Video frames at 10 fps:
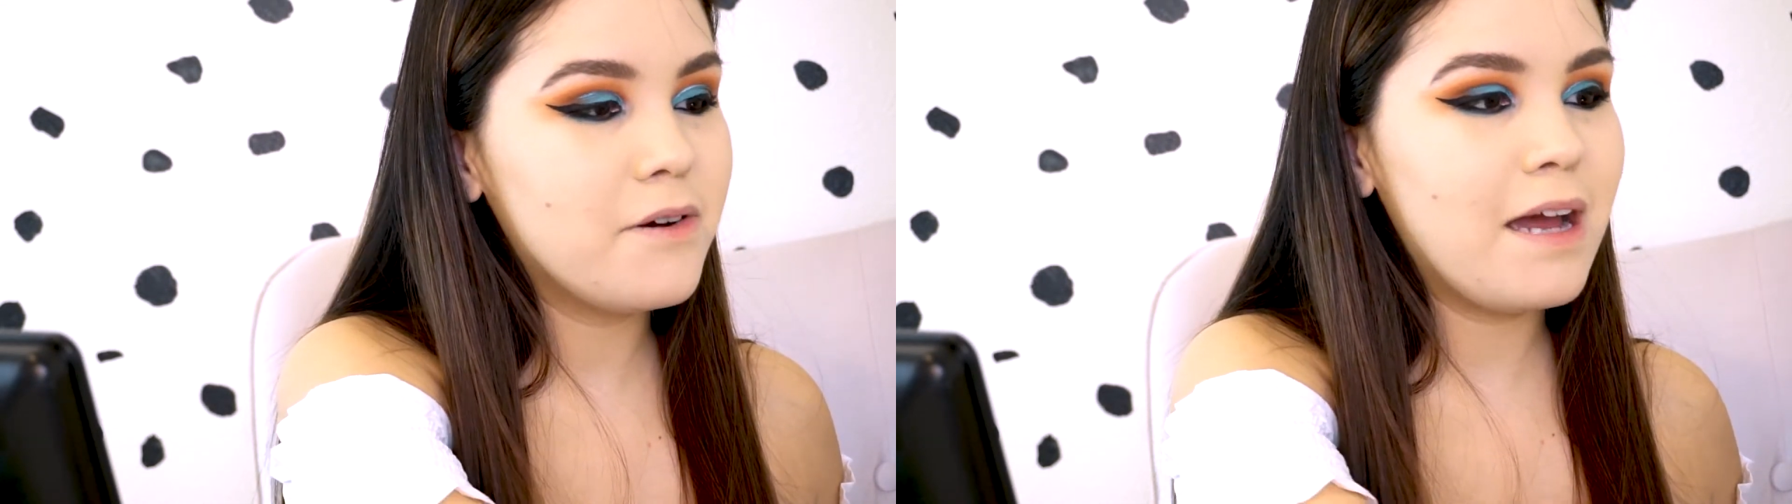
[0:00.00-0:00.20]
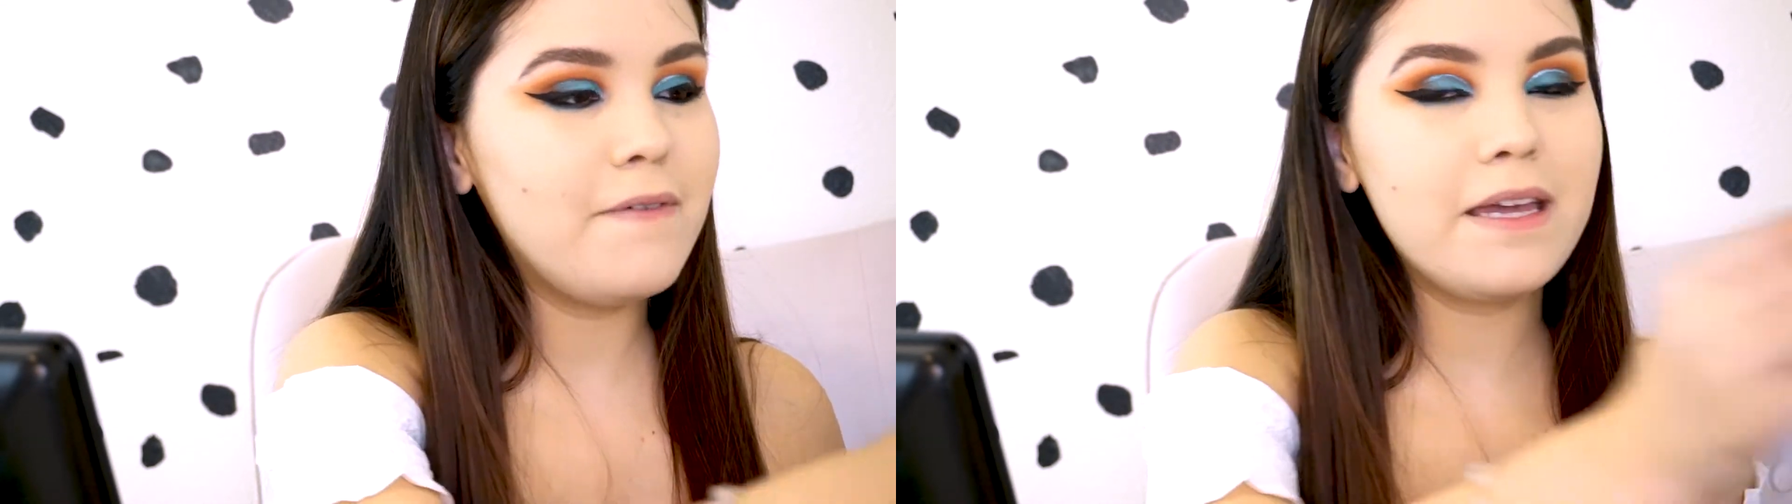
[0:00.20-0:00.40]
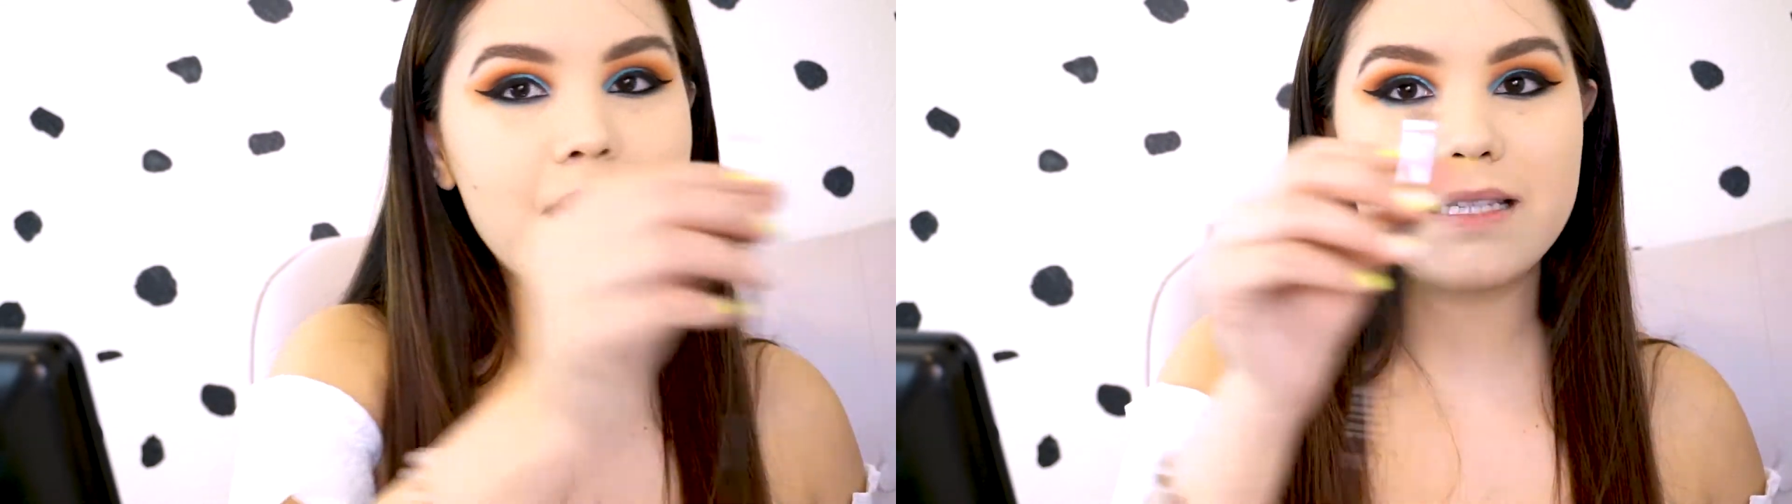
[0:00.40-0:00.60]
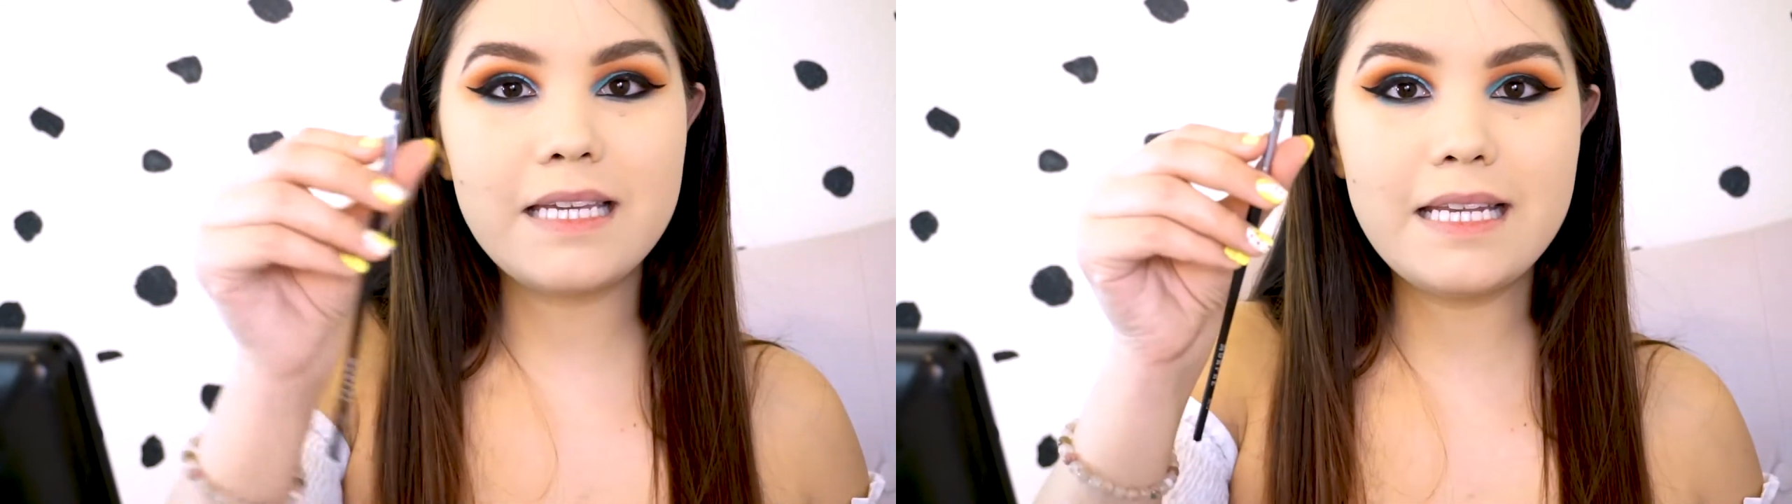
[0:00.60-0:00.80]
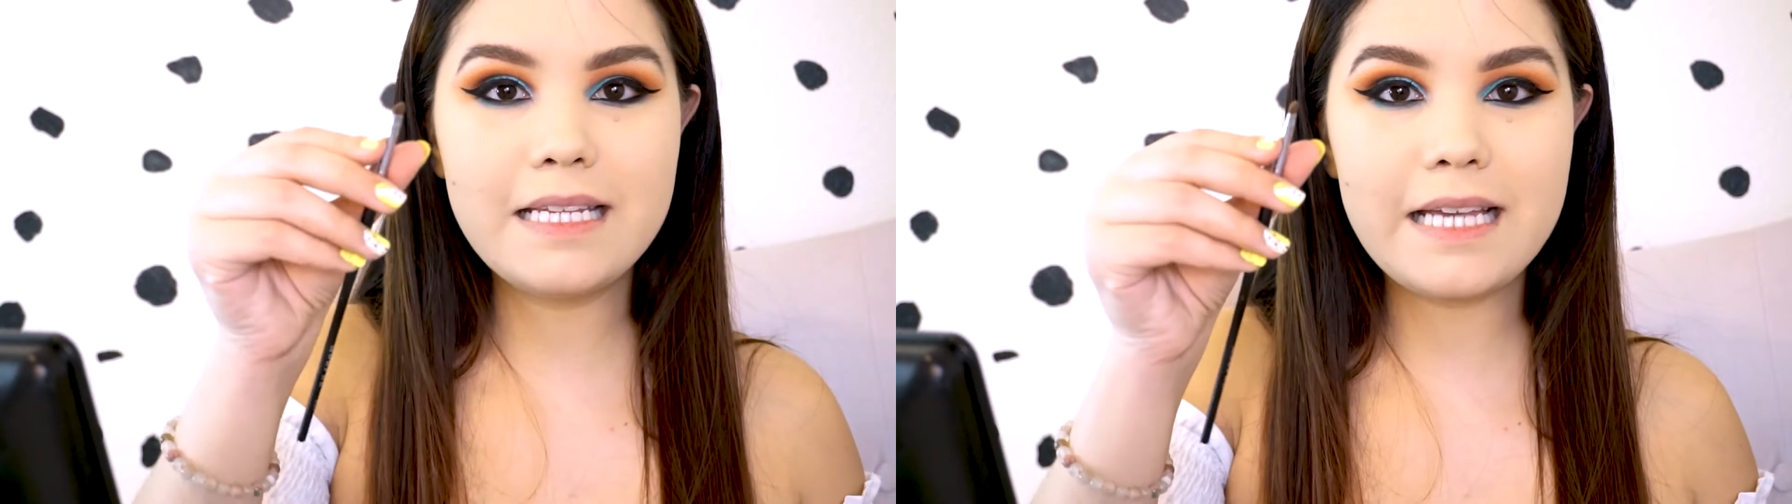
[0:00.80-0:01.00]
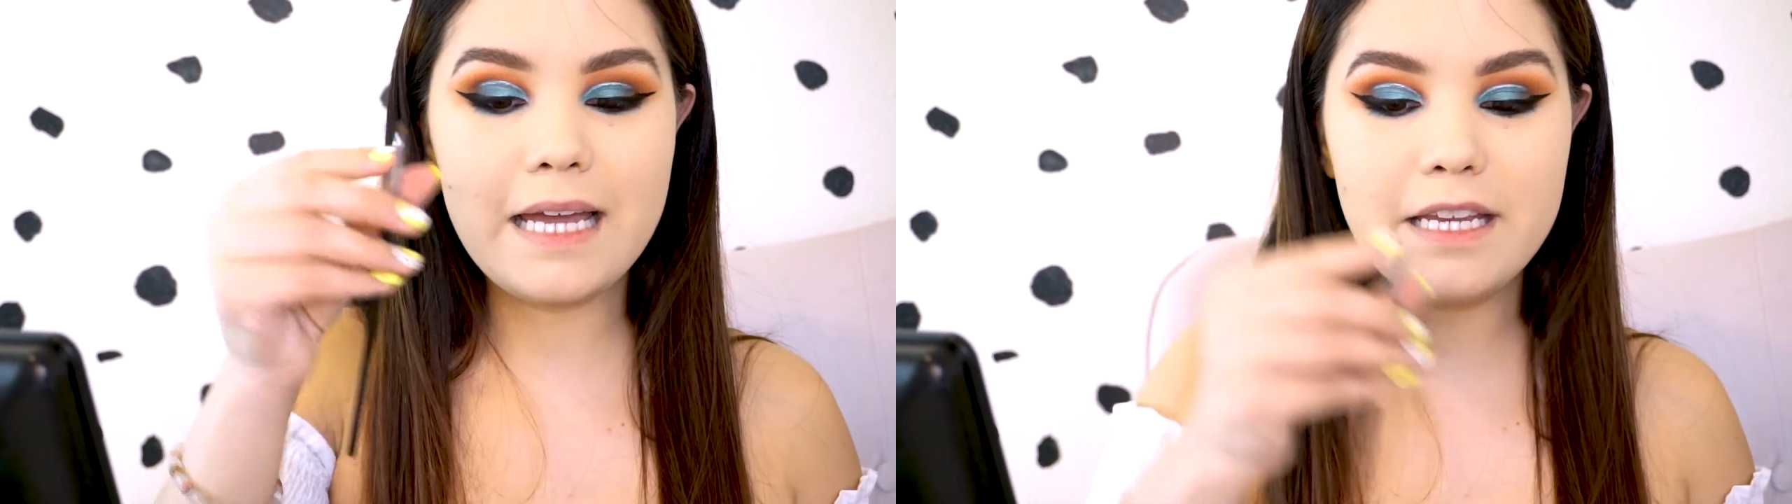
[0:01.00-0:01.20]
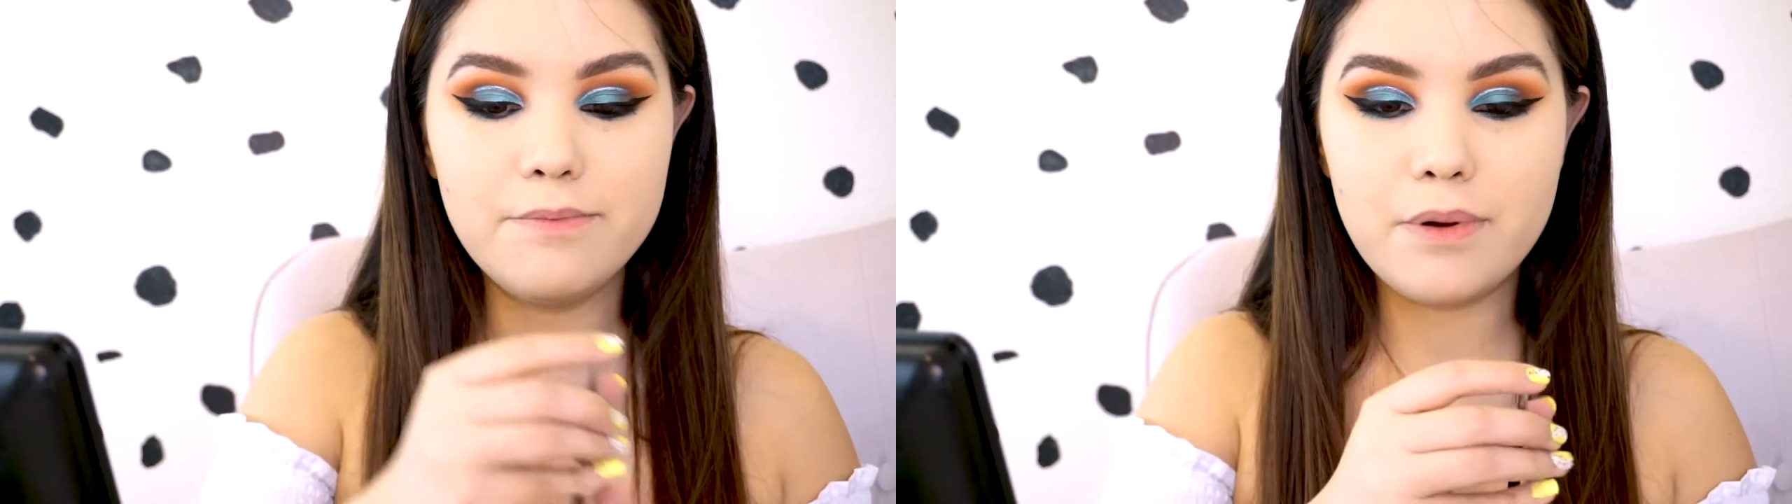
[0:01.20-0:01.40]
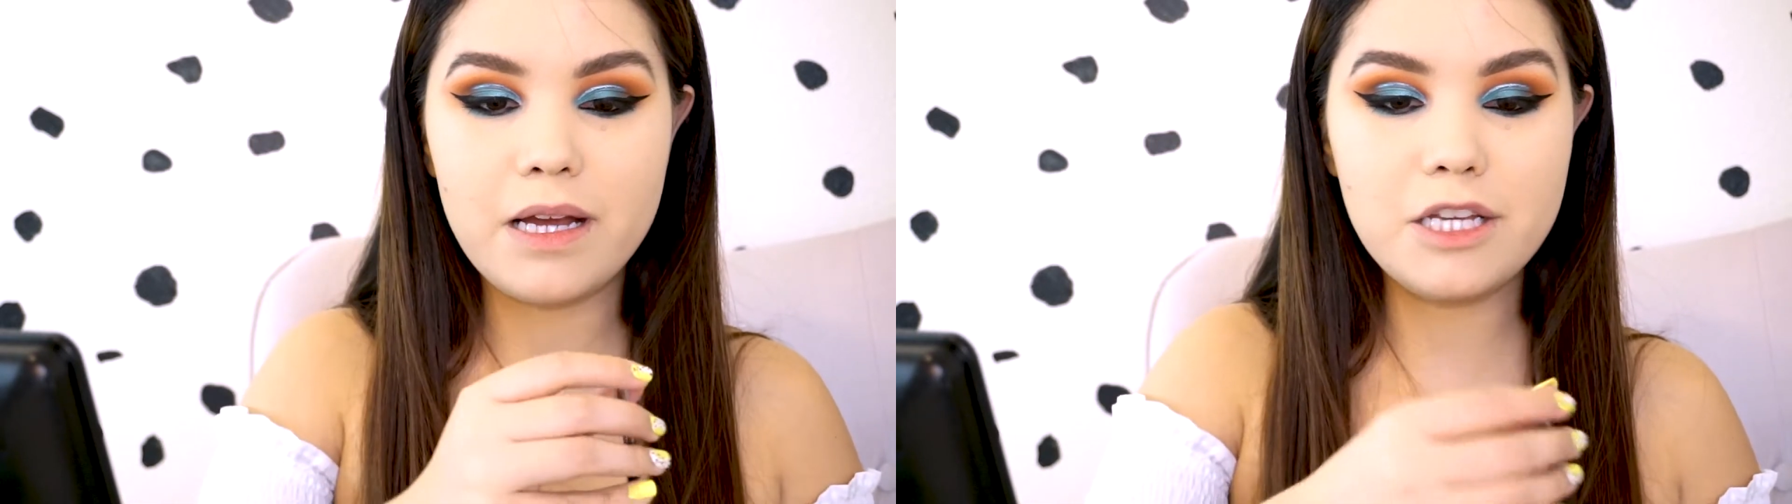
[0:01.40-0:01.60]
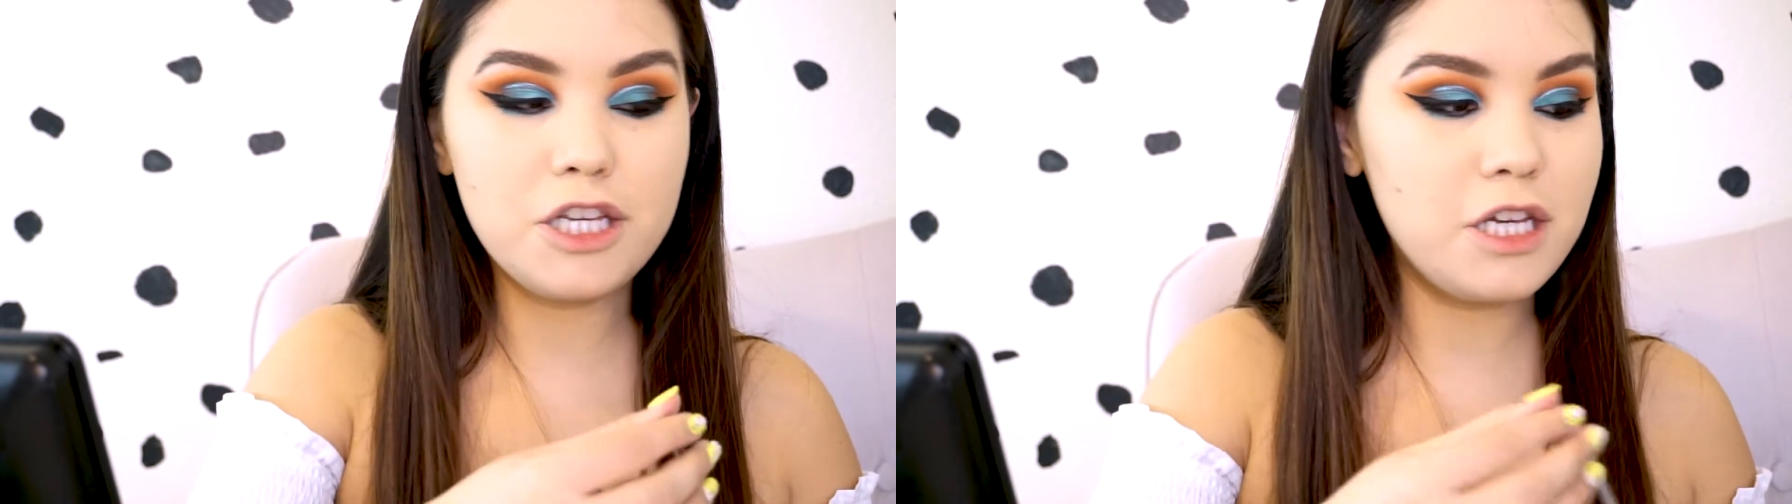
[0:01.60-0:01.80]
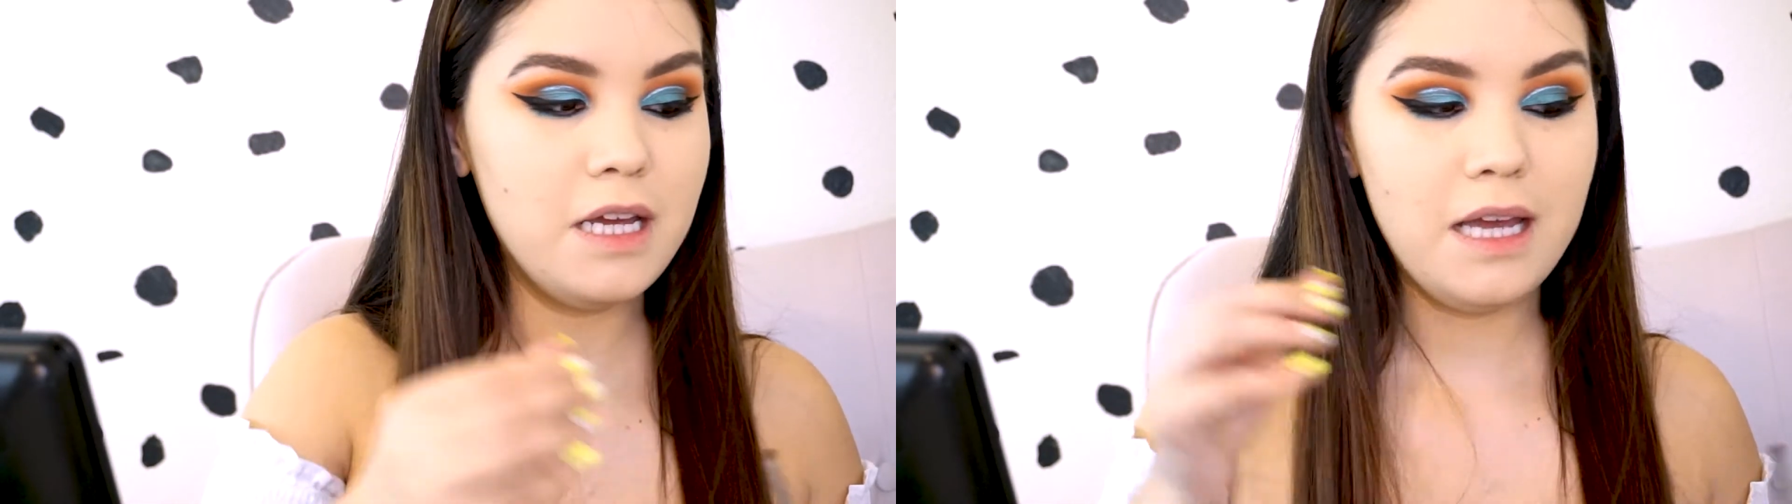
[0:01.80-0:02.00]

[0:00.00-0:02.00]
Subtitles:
grabbing a teeny tiny brush.